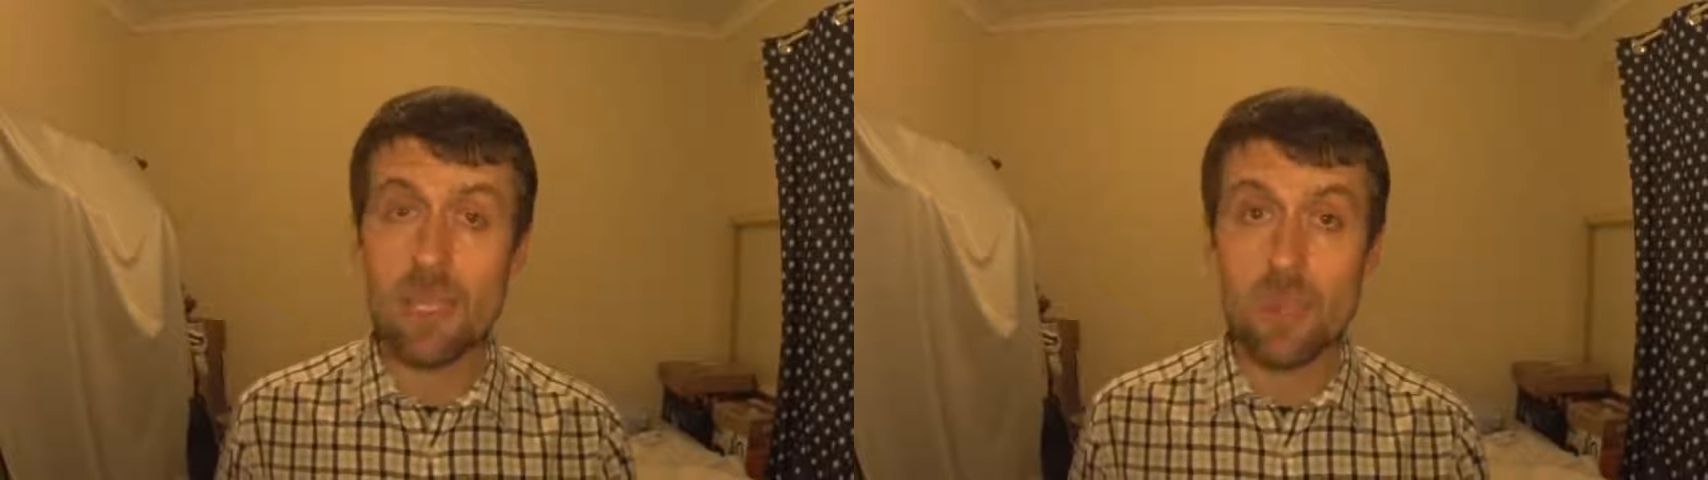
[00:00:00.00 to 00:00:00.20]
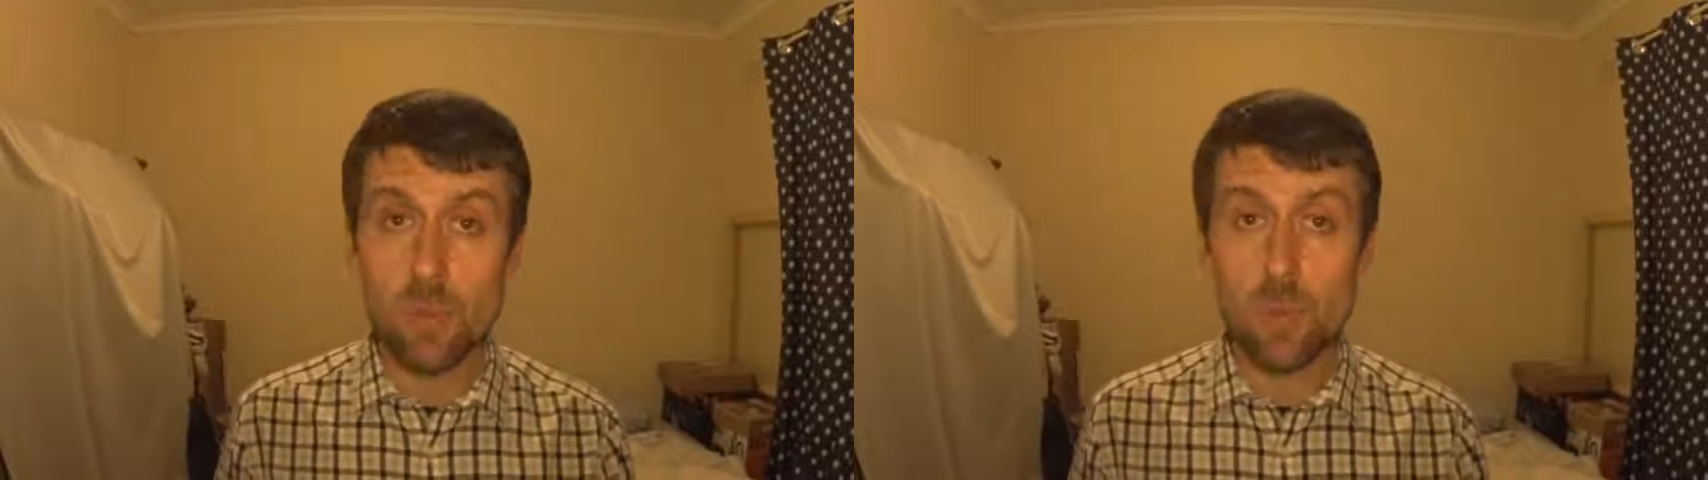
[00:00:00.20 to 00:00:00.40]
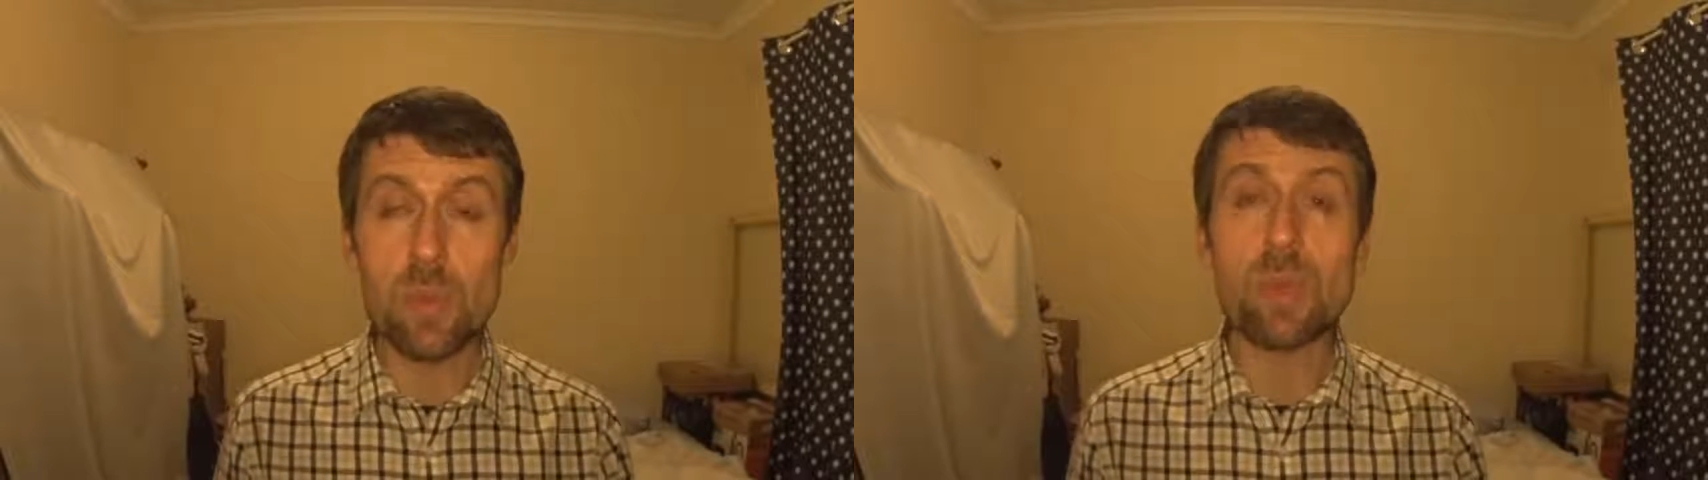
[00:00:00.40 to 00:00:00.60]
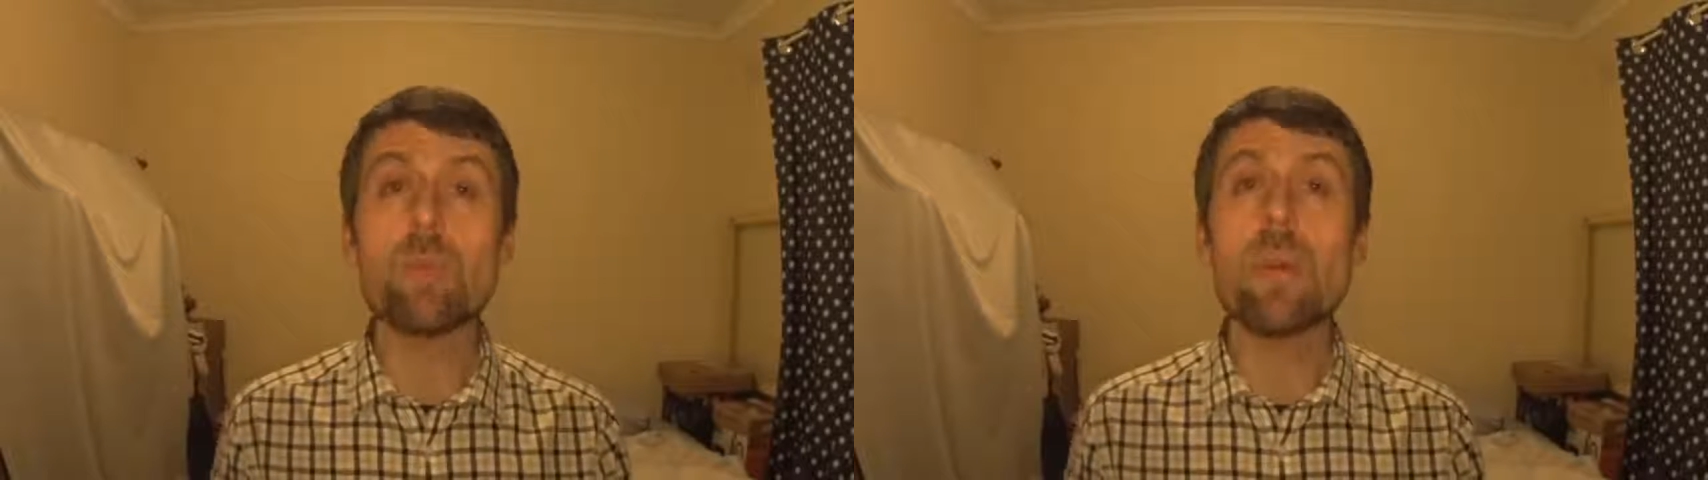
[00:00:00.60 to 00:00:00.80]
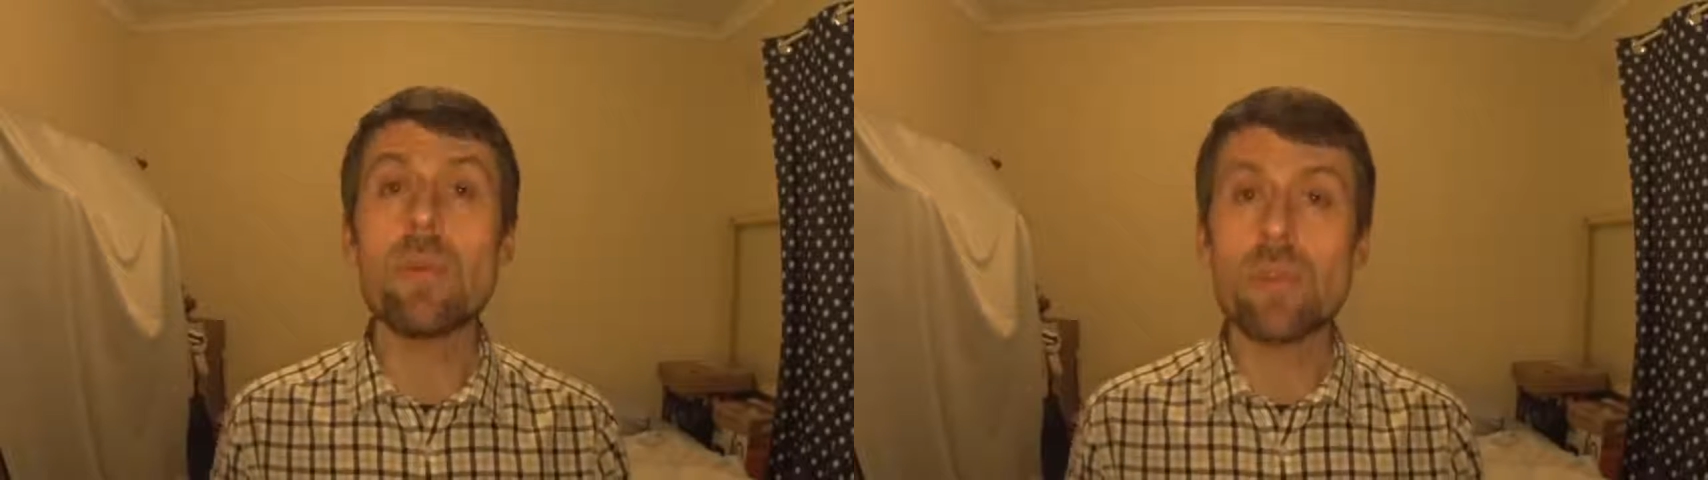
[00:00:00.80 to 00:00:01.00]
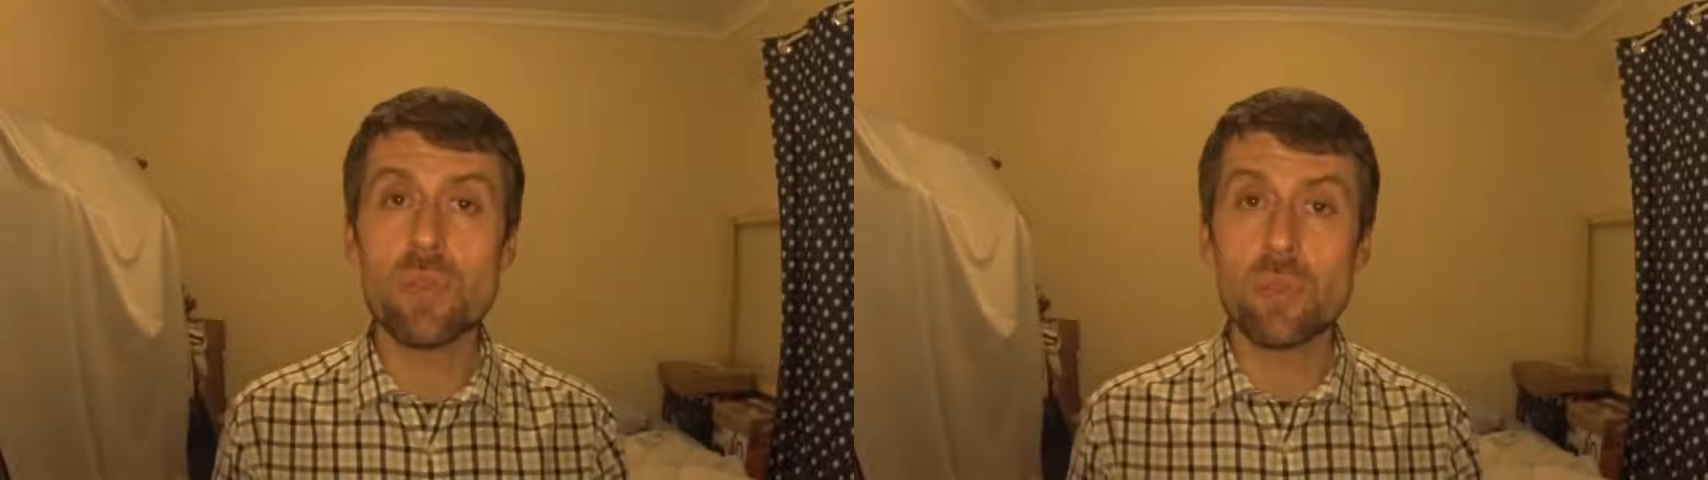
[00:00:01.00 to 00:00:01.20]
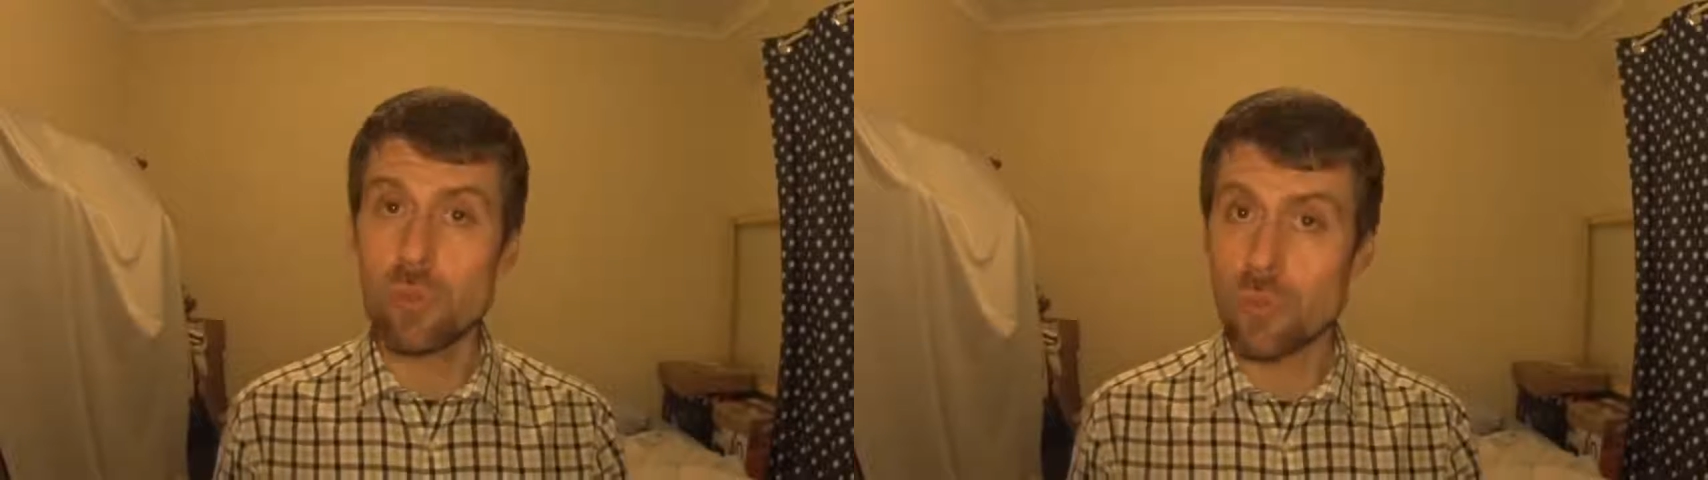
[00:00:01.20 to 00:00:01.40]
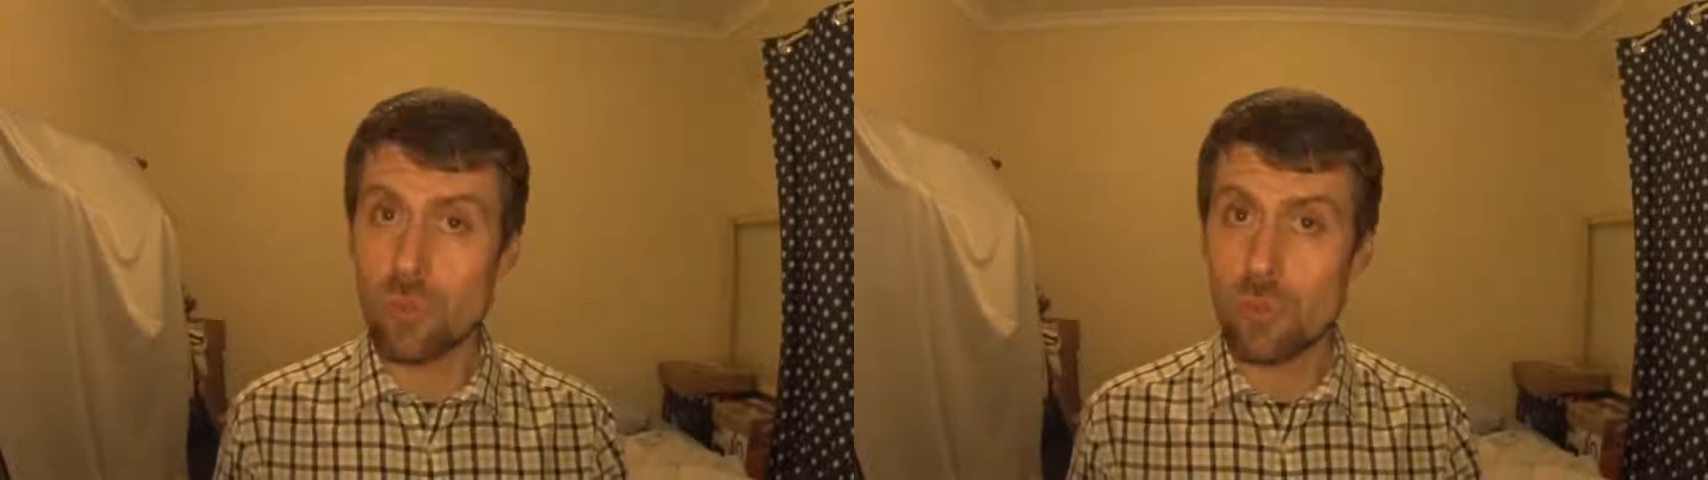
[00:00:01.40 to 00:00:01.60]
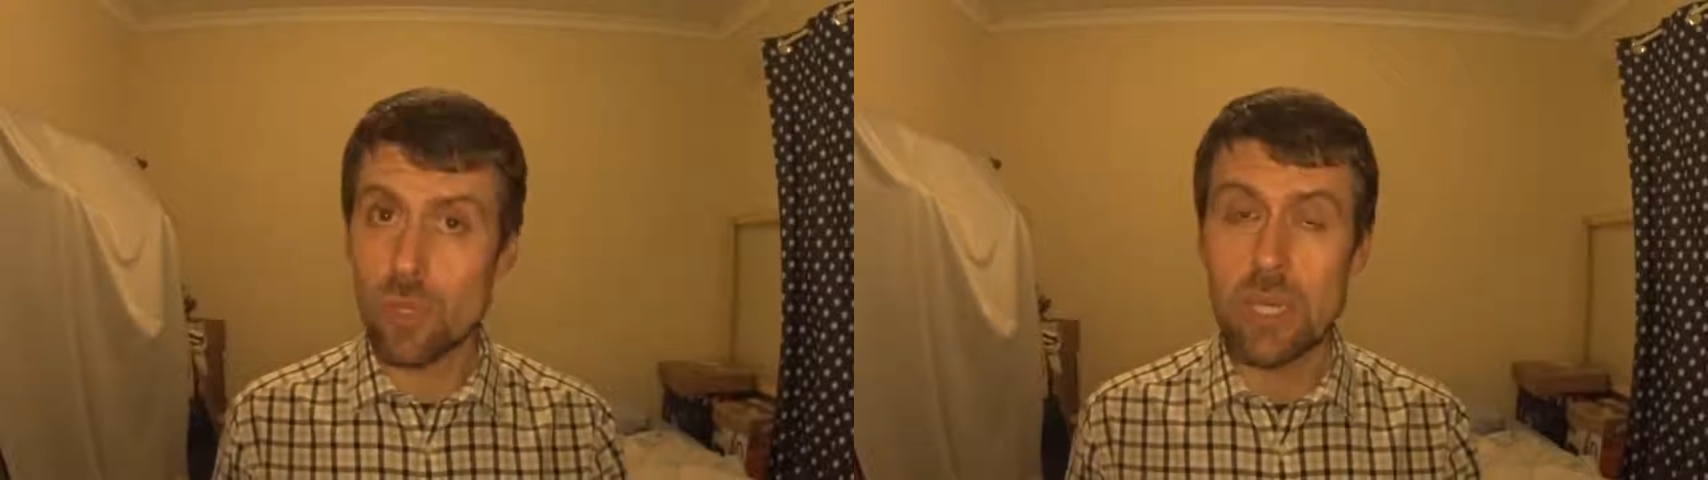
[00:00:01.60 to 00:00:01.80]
it could be possible to do.